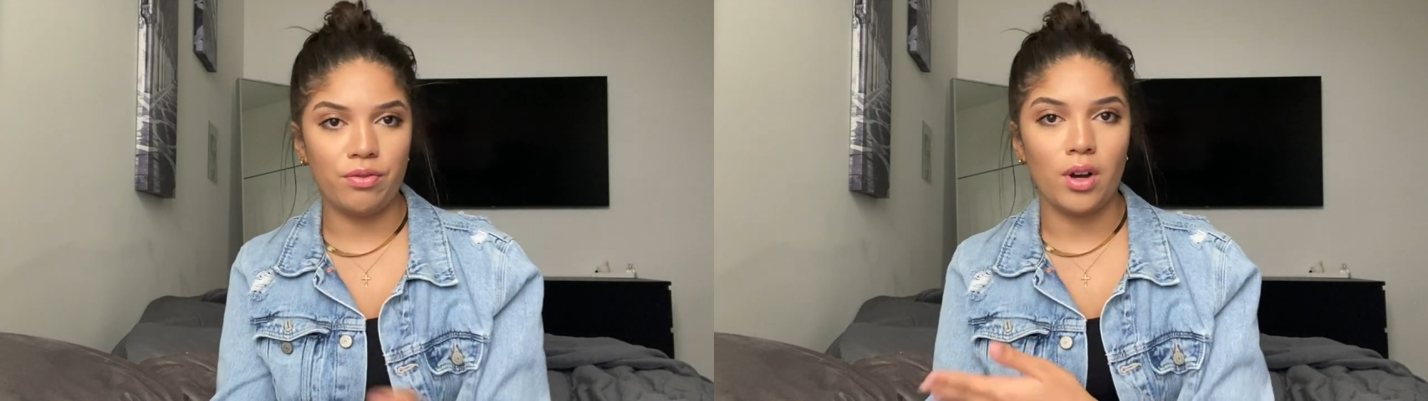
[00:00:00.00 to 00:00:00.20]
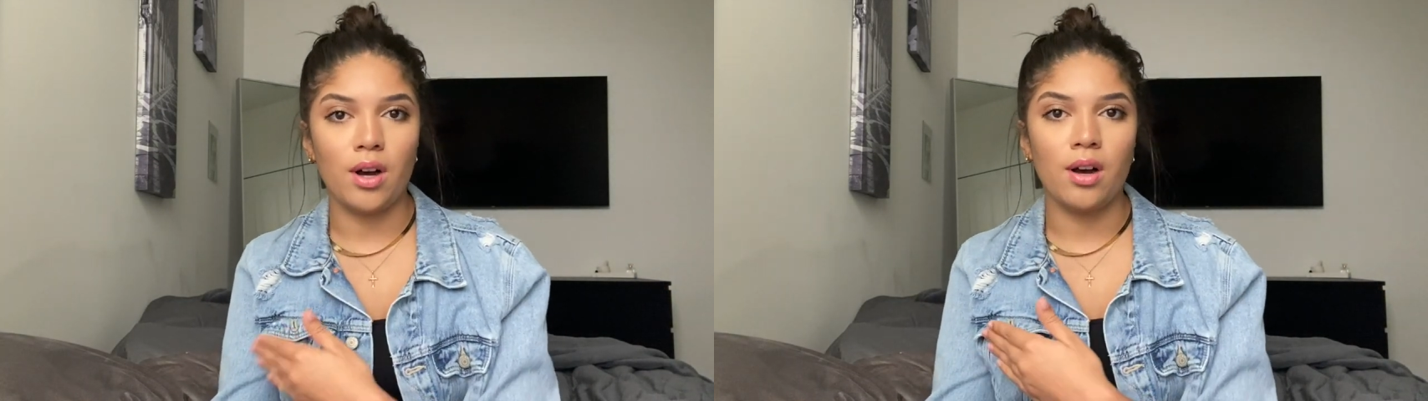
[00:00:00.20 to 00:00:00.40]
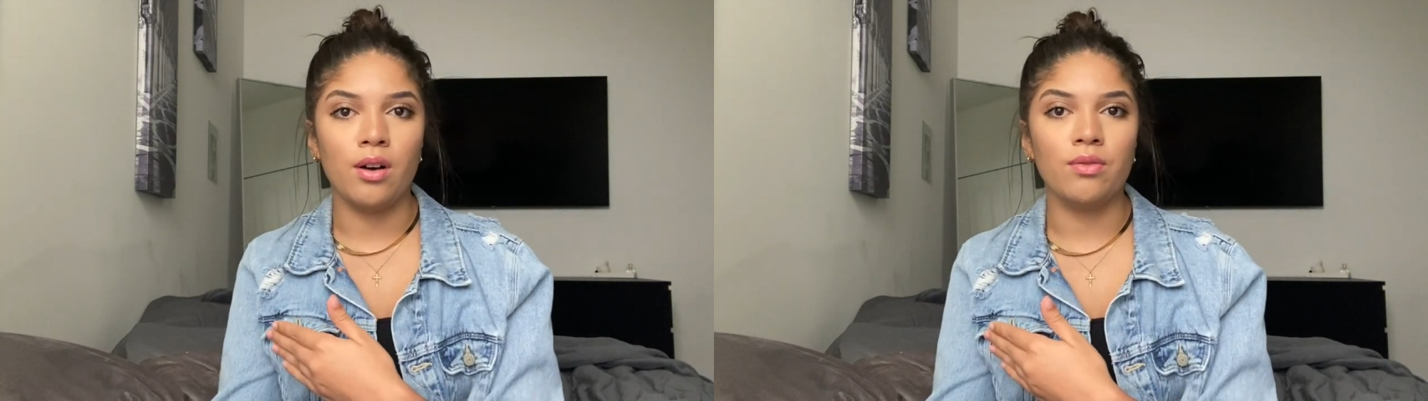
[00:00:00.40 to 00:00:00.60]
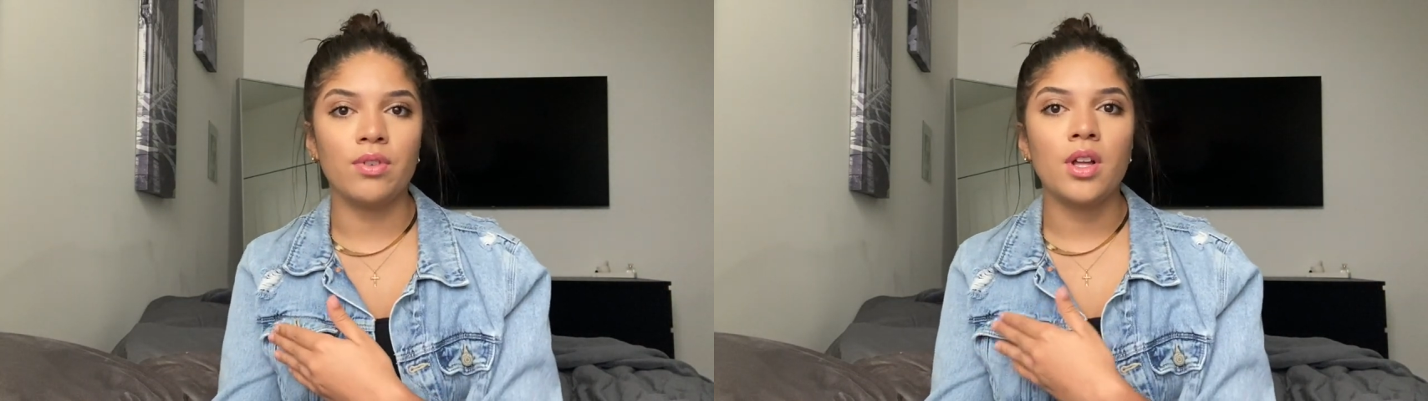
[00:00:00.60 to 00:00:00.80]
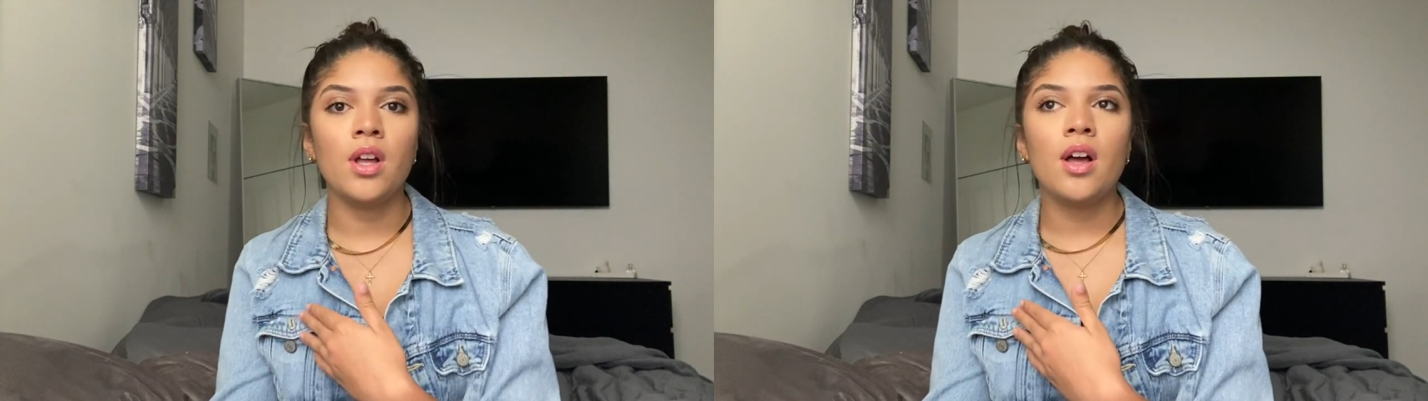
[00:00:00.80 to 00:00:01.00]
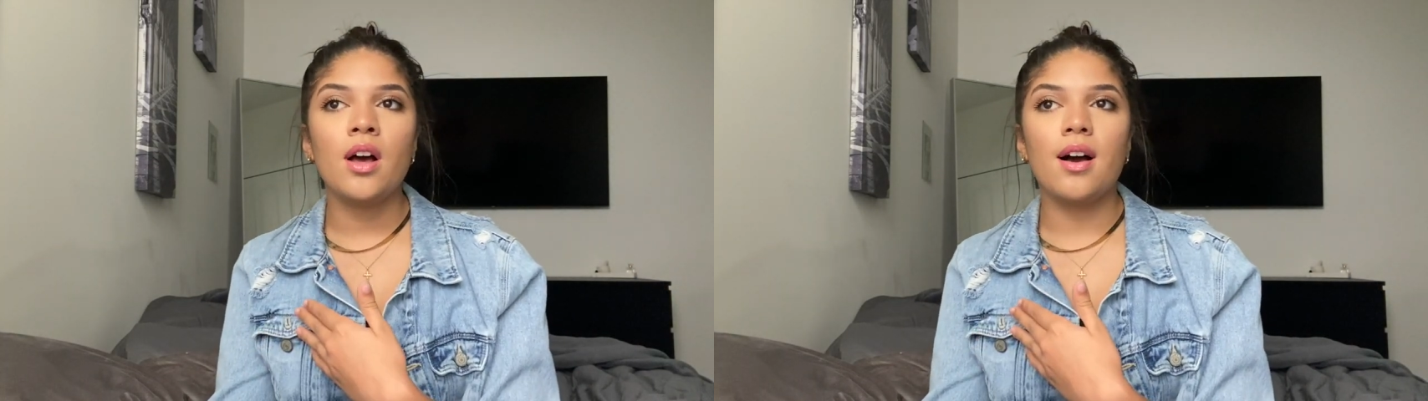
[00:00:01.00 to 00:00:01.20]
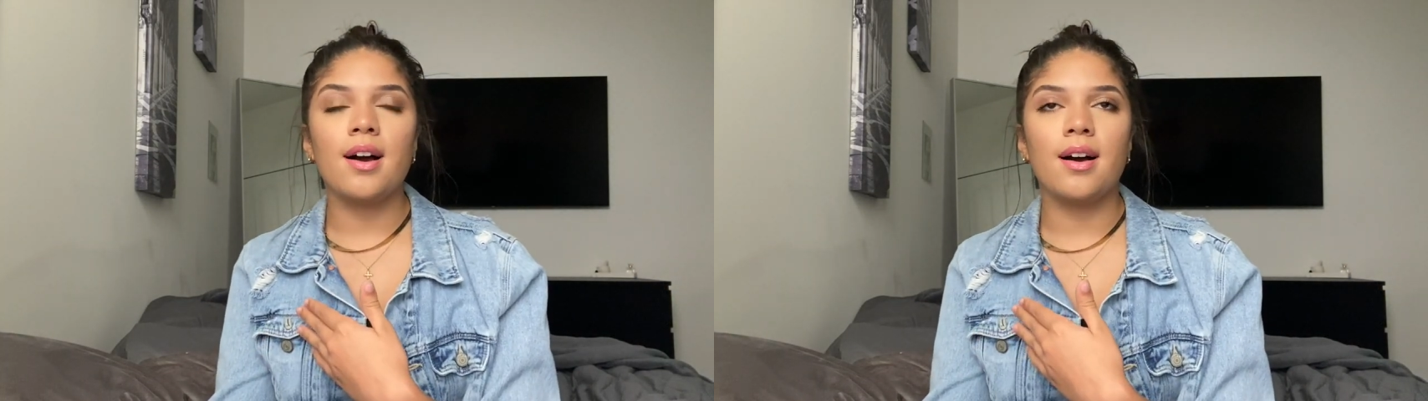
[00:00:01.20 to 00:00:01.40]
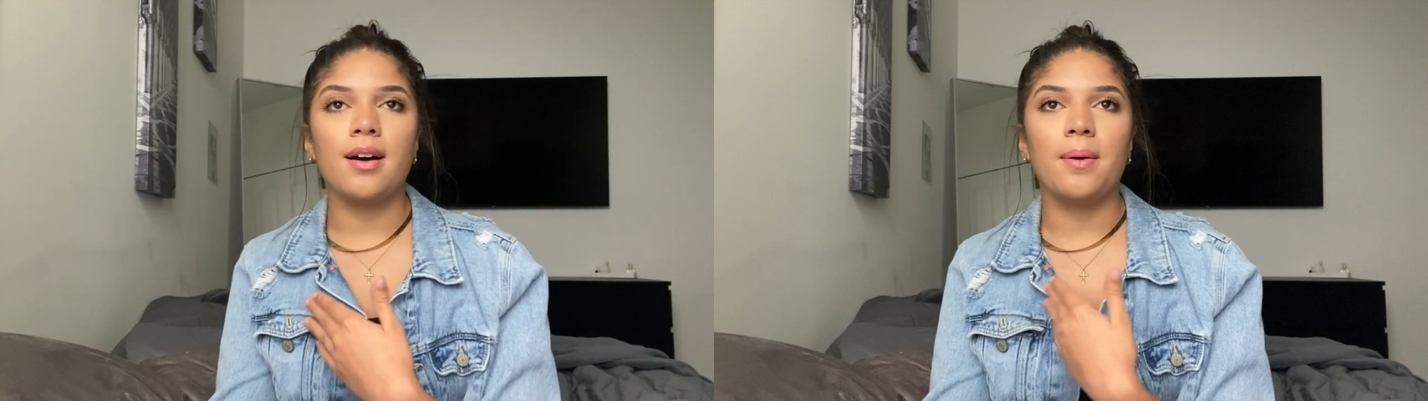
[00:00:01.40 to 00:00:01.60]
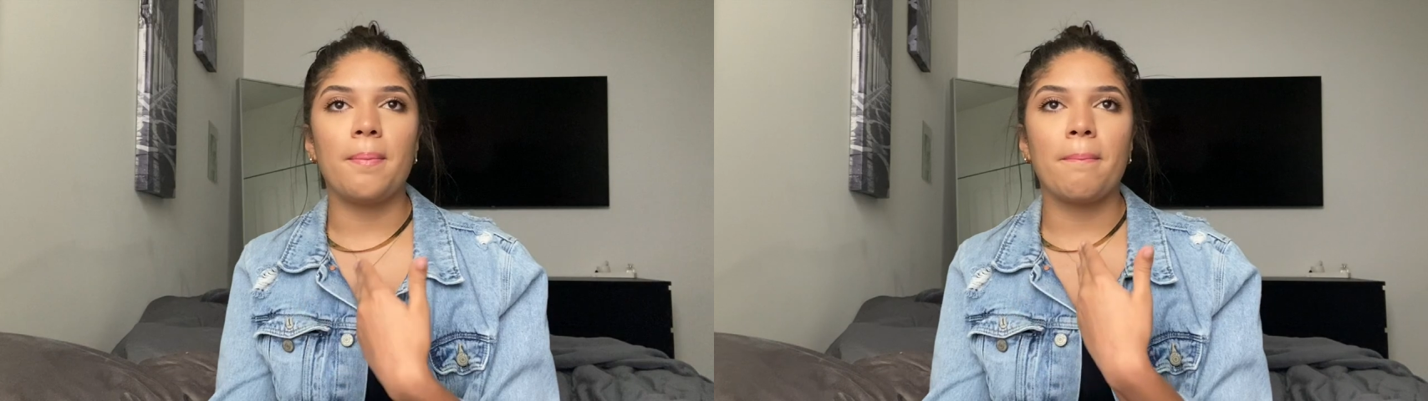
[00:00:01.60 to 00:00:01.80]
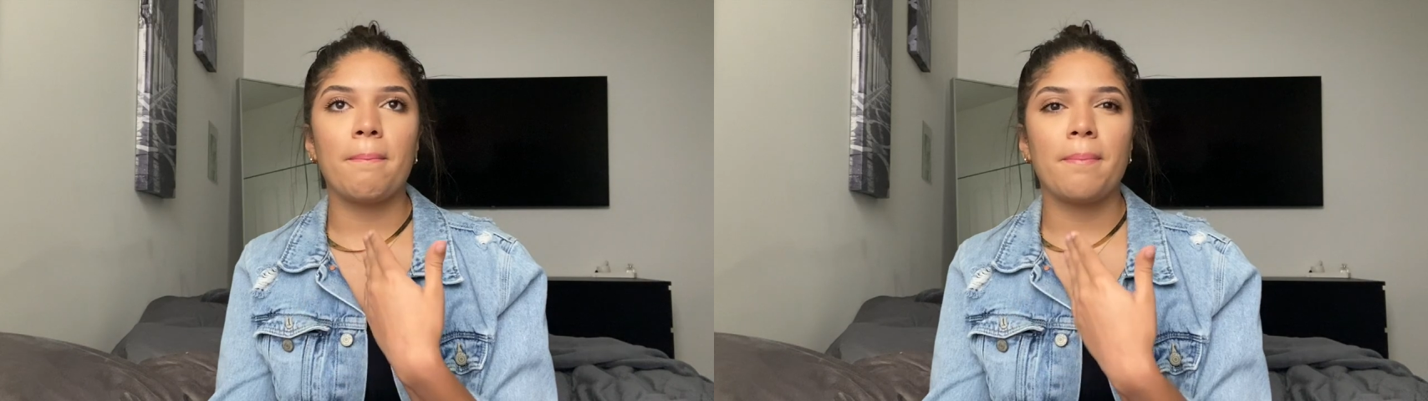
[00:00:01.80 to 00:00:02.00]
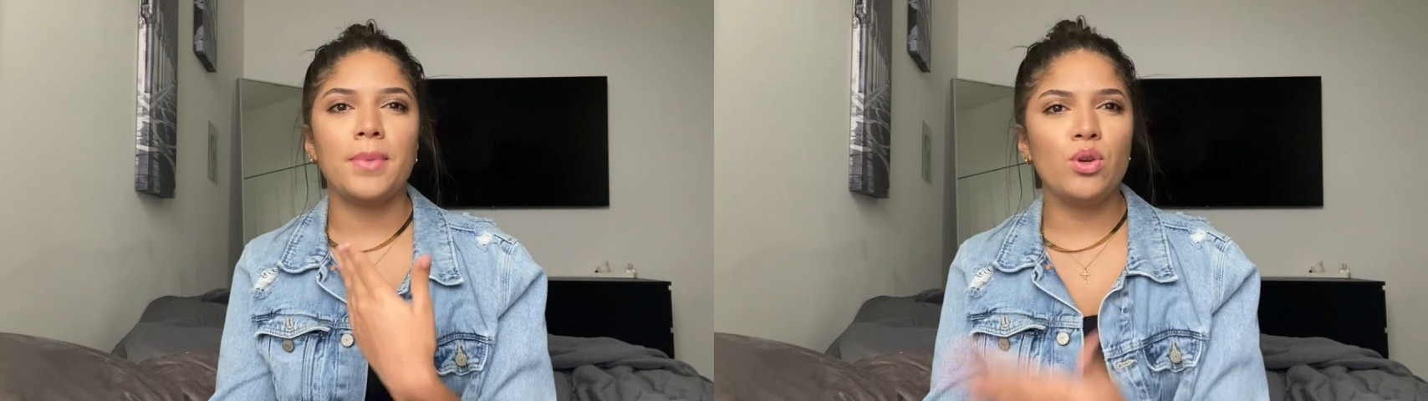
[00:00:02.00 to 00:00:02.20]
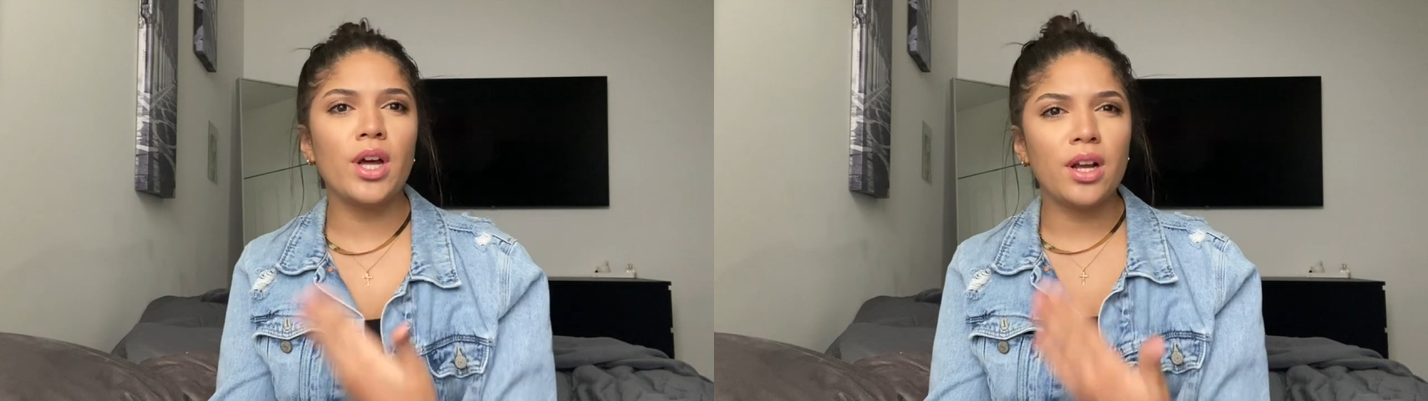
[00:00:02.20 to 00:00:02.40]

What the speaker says: of the